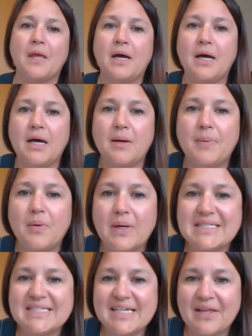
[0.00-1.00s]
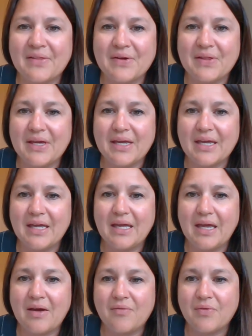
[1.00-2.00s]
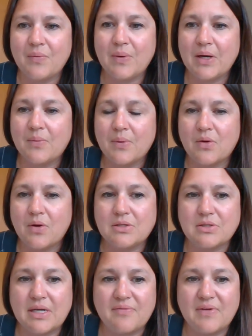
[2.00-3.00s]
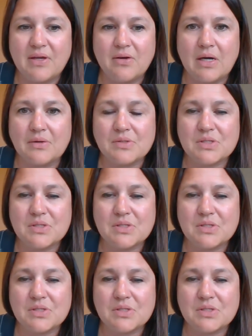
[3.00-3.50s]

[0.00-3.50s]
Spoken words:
But what does that look like everywhere? We're going to try to figure out.